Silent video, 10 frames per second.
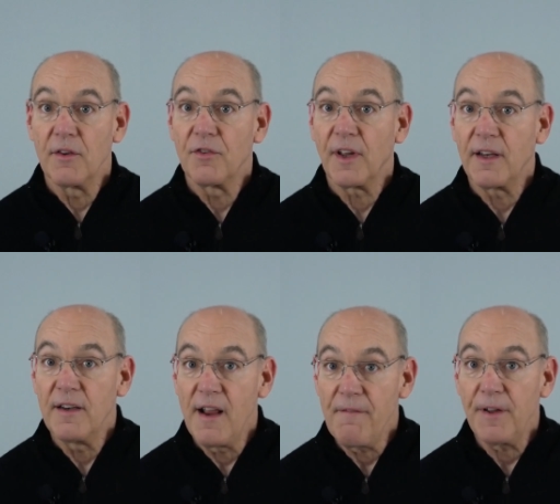
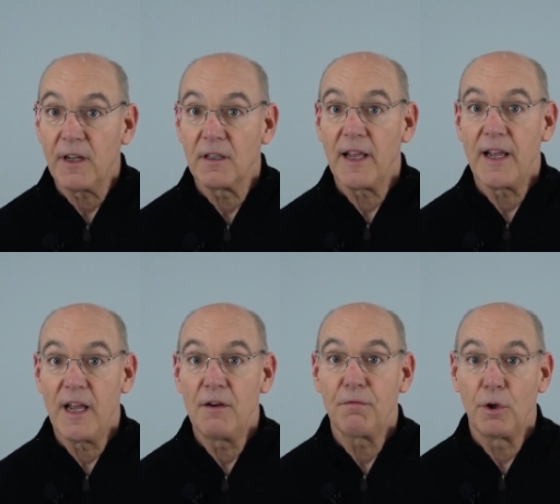significantly
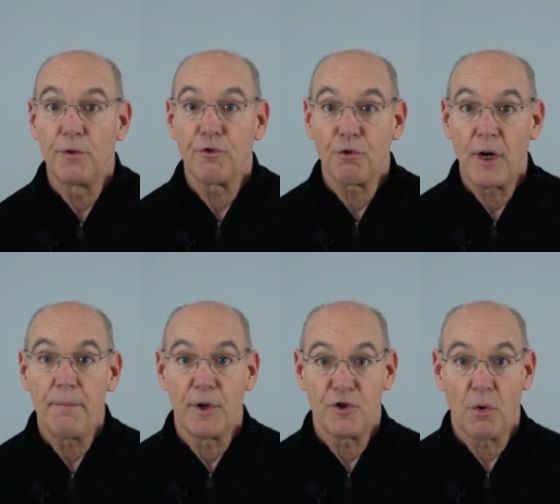influence
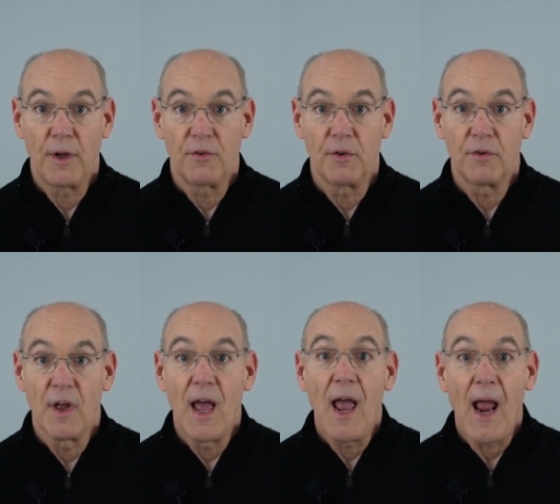treatment choices
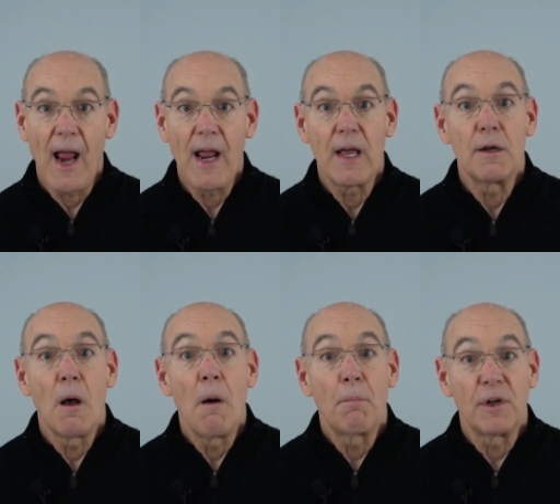and
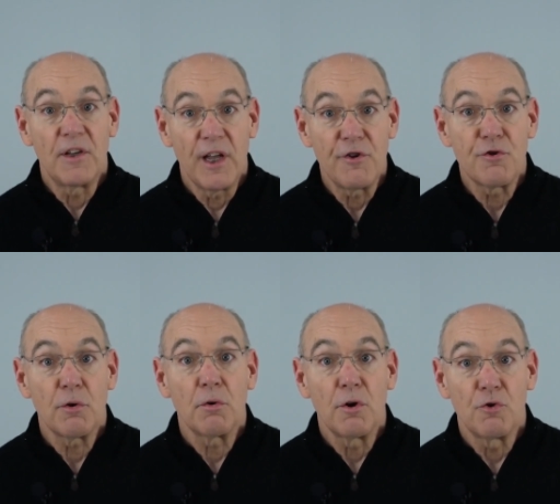
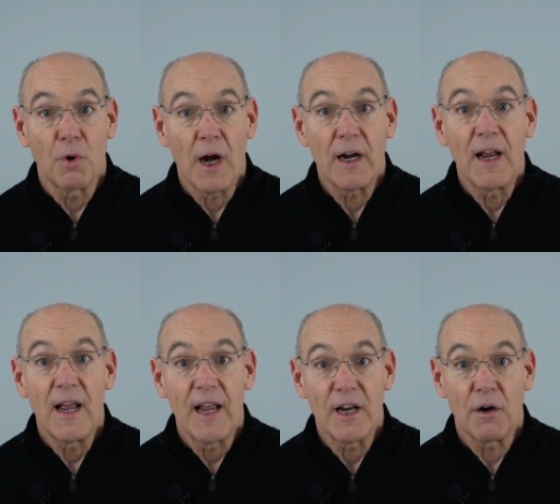potential drug
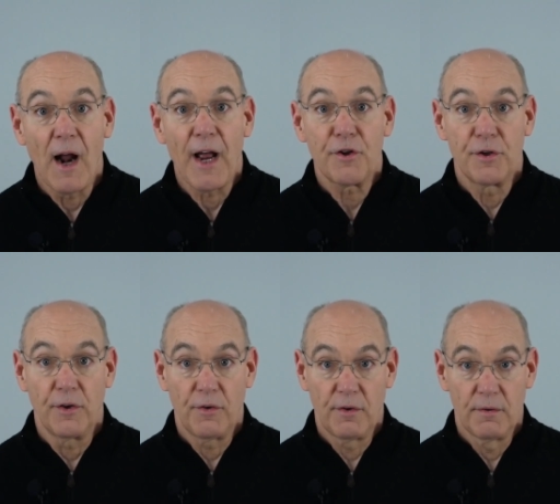
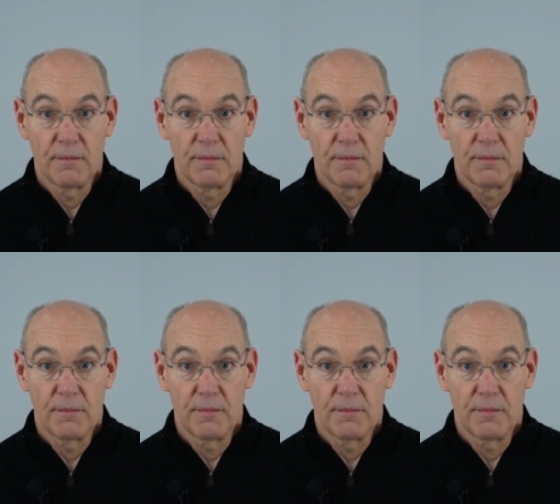interactions.